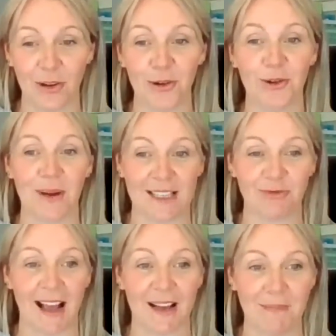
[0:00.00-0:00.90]
always
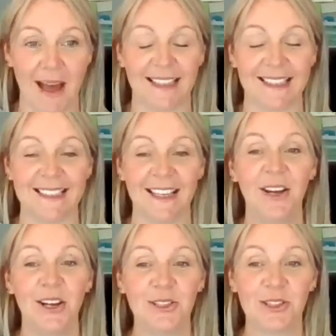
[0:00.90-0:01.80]
recommend
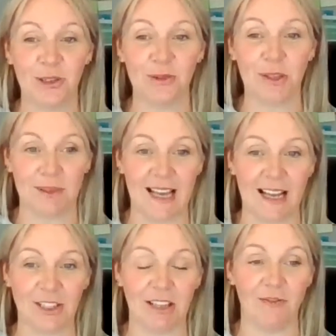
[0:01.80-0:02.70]
to the
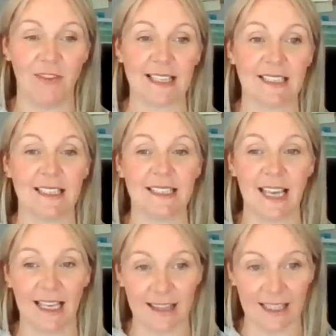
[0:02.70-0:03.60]
potential investor,
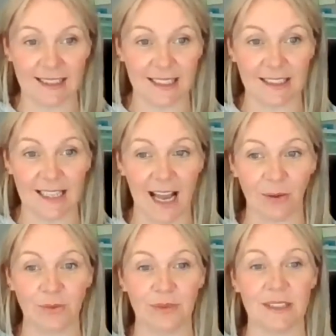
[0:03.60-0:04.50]
take this to your
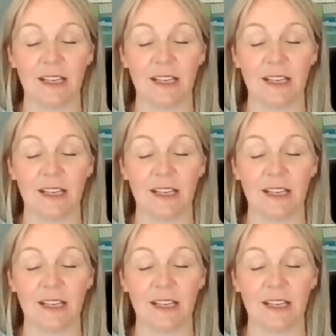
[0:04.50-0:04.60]
accountant.